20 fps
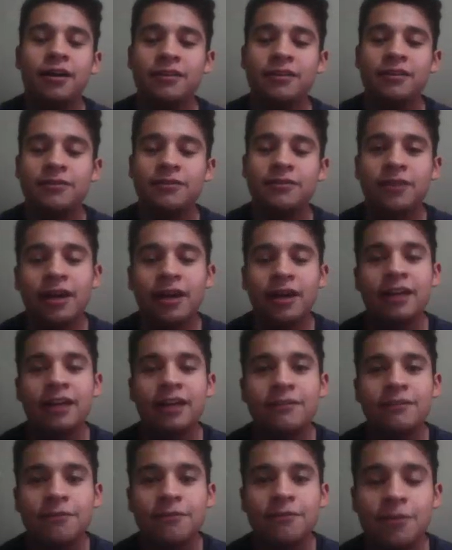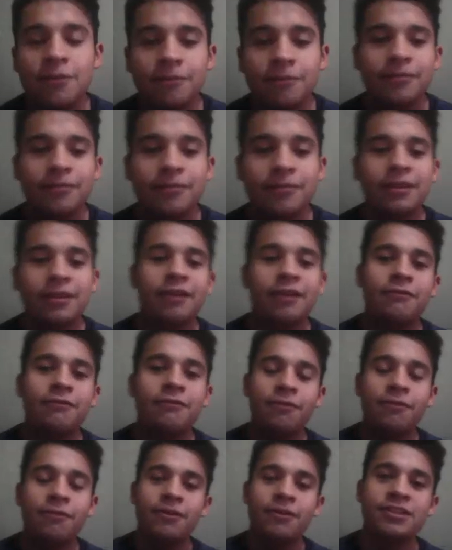different kind of verb.
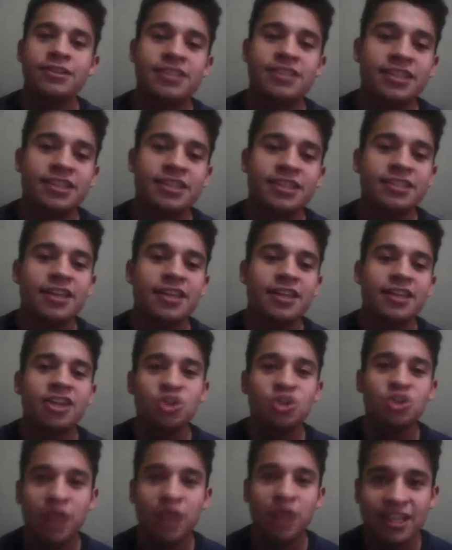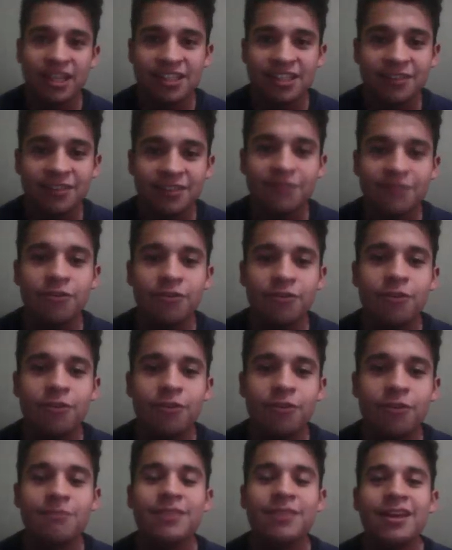For instance, a transitive
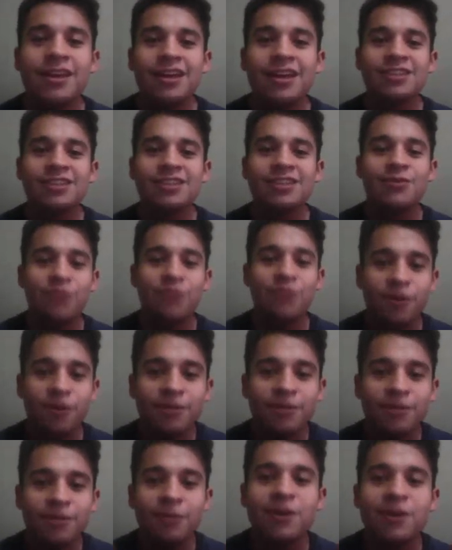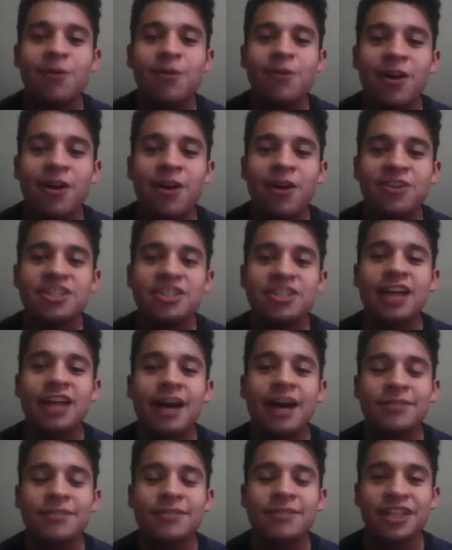verb is a verb that requires an
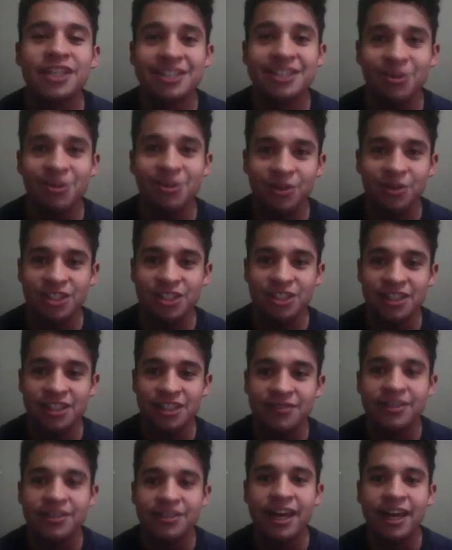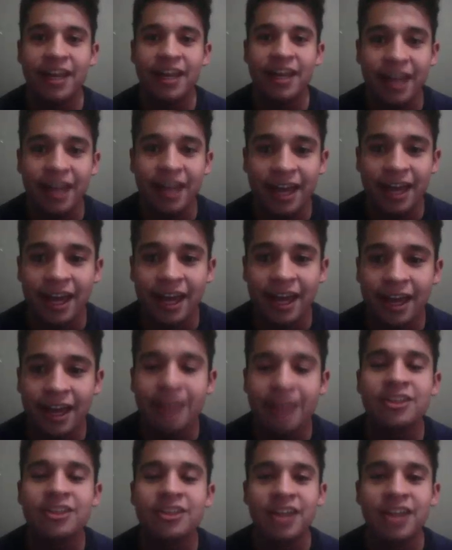object to receive
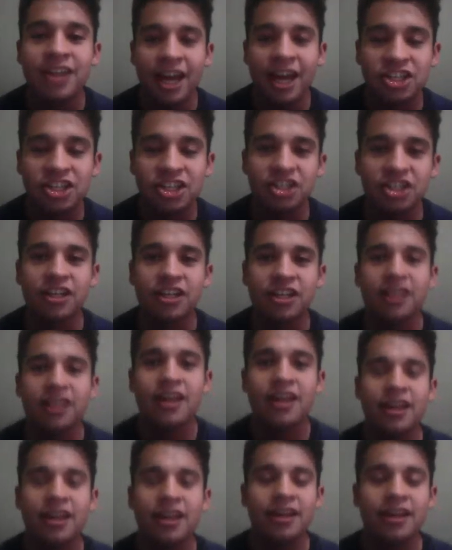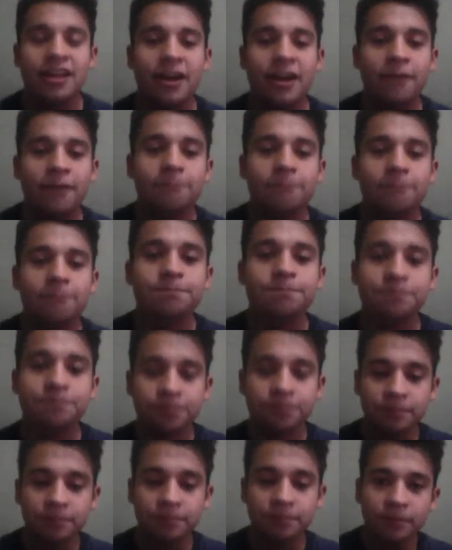the action. Now,
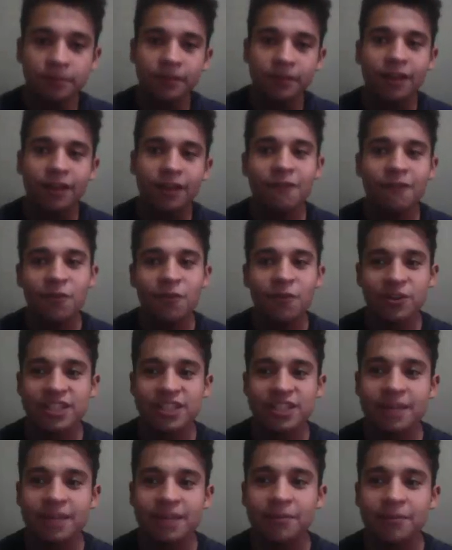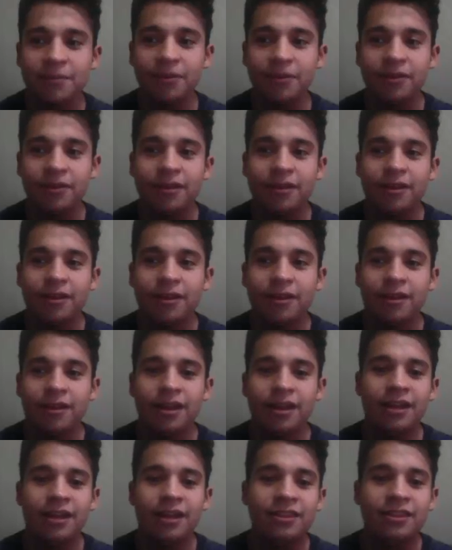for example,
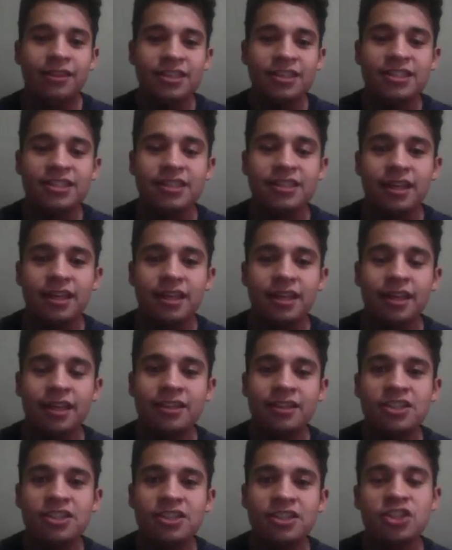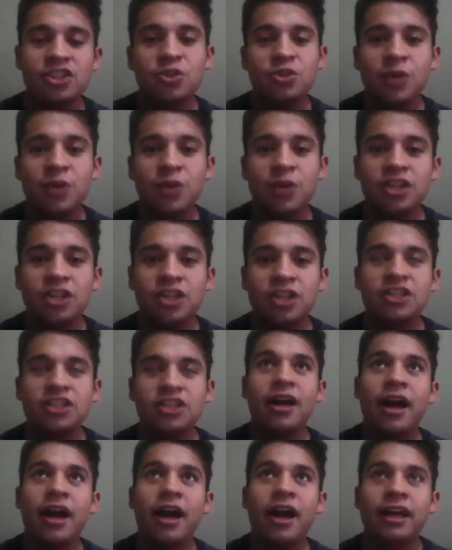in this situation,
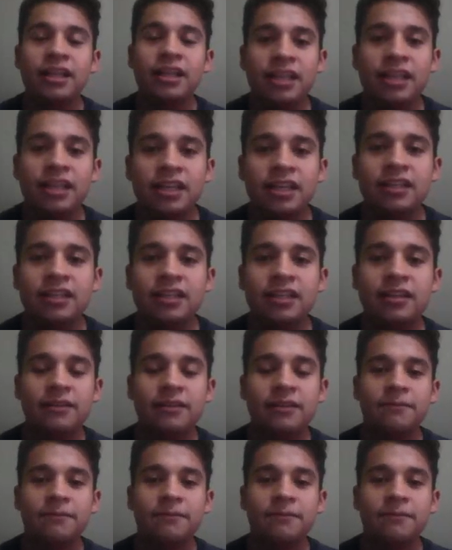I need,